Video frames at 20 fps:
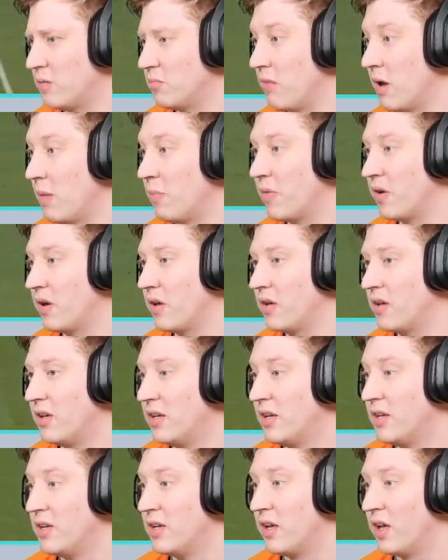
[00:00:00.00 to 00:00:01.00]
Remember,
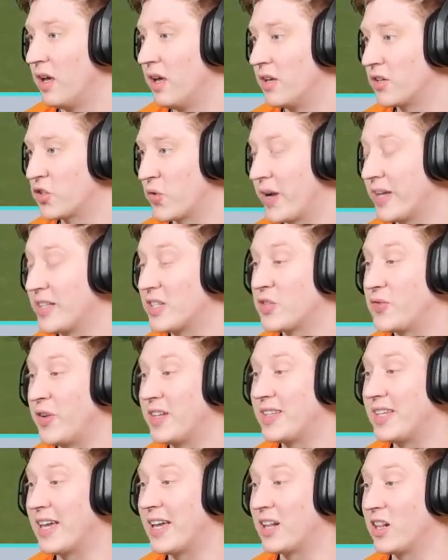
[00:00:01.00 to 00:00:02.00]
transfer
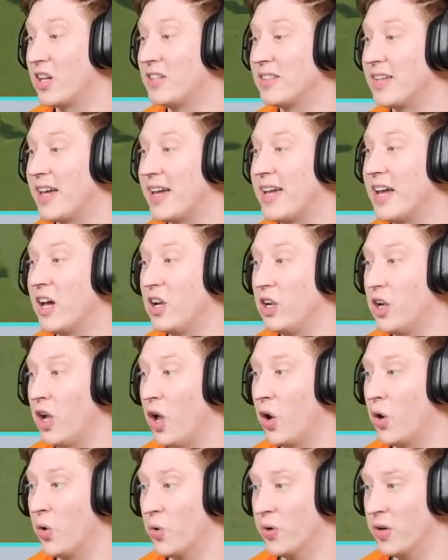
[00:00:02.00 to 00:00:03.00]
deadline day
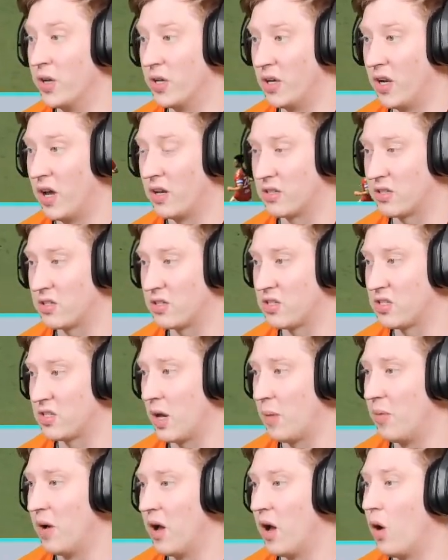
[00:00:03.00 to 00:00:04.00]
alone last
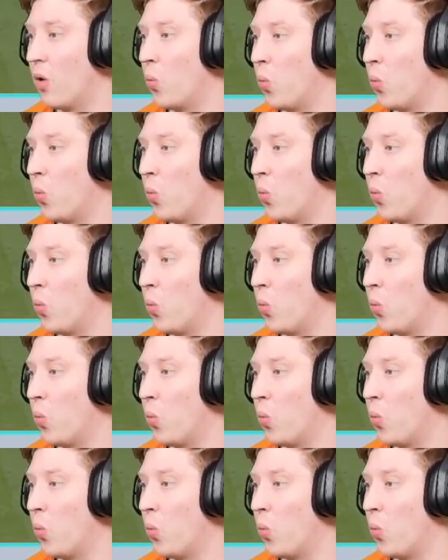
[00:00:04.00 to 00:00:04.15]
summer,